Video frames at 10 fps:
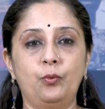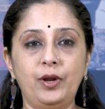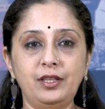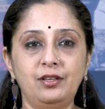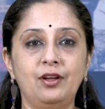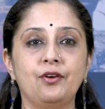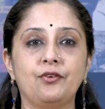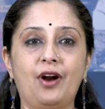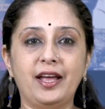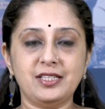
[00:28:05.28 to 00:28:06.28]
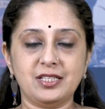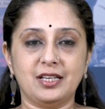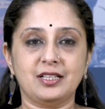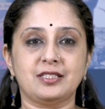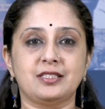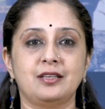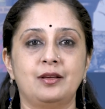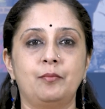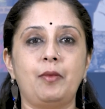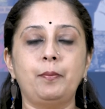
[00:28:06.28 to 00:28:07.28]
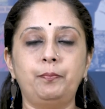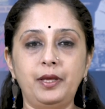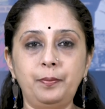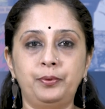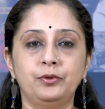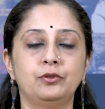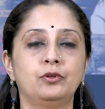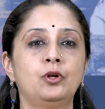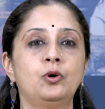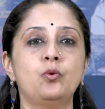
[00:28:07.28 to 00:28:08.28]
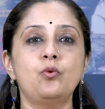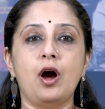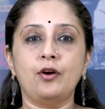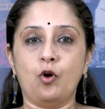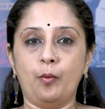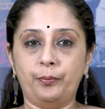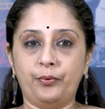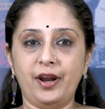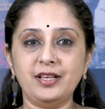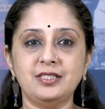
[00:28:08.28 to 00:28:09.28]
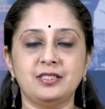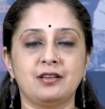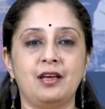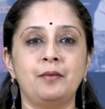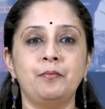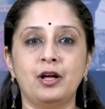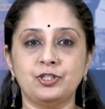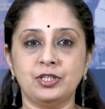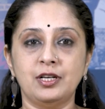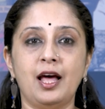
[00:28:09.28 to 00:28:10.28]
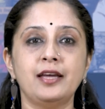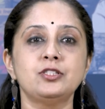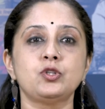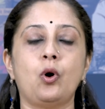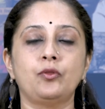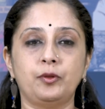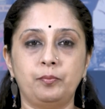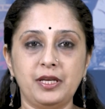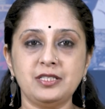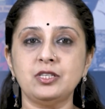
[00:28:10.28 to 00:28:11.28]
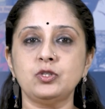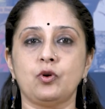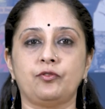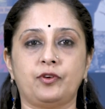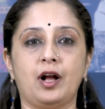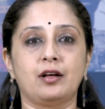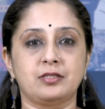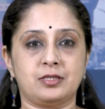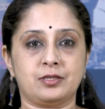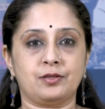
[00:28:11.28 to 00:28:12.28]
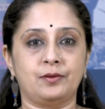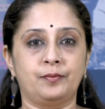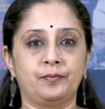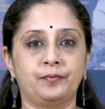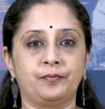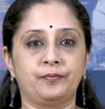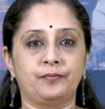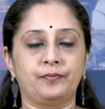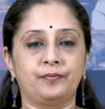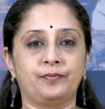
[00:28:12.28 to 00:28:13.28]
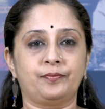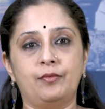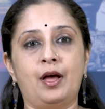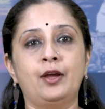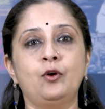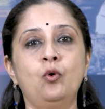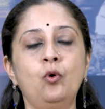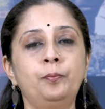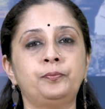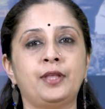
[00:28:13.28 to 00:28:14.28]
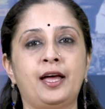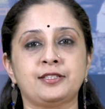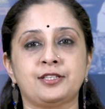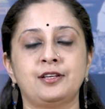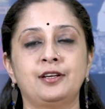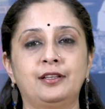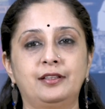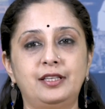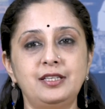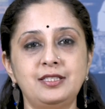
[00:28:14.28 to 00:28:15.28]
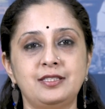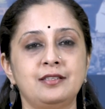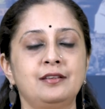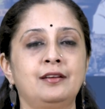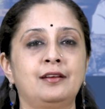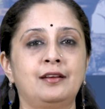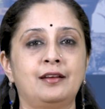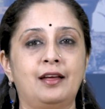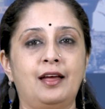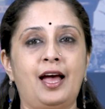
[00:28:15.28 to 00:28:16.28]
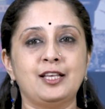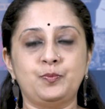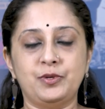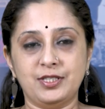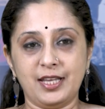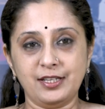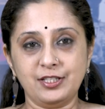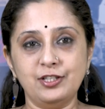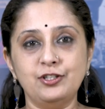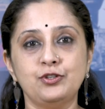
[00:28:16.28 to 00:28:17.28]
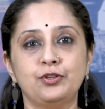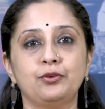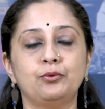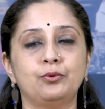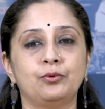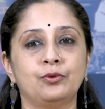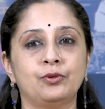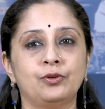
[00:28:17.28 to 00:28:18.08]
with writings by people who are oppressed and marginalized on the basis of caste. I hope that this has presented to you